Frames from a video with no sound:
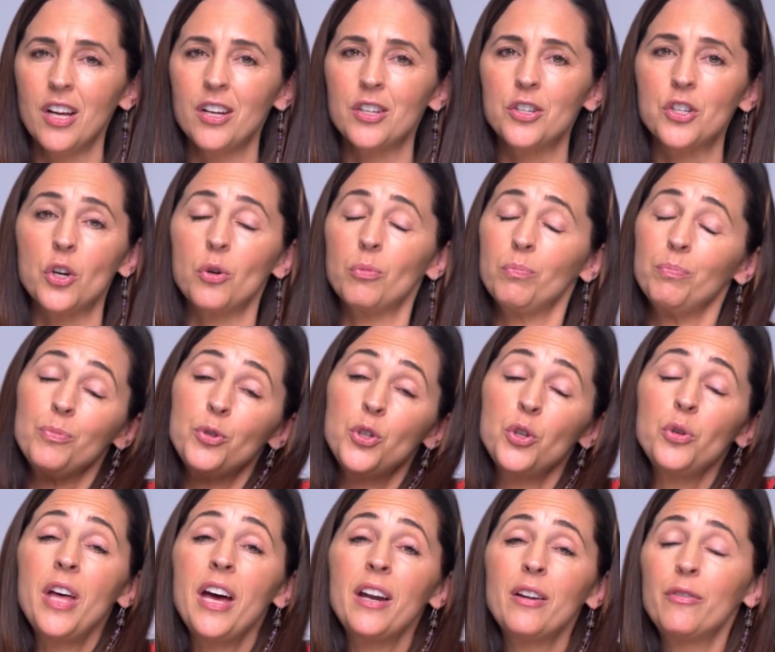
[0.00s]
So
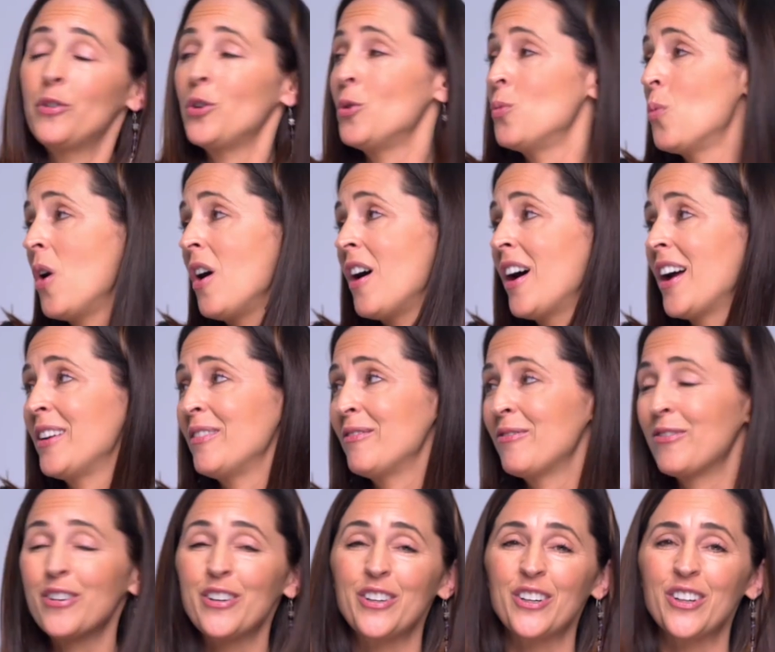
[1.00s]
do that if you want
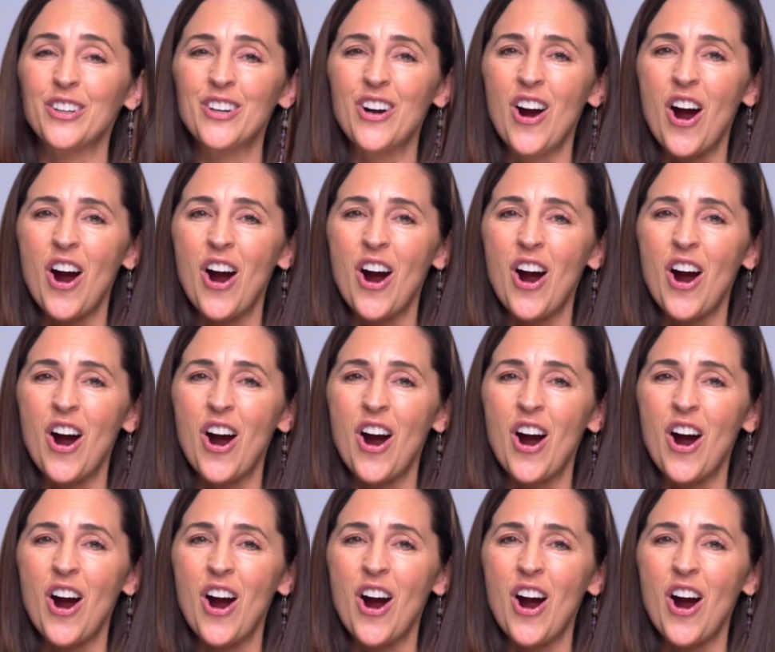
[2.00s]
for your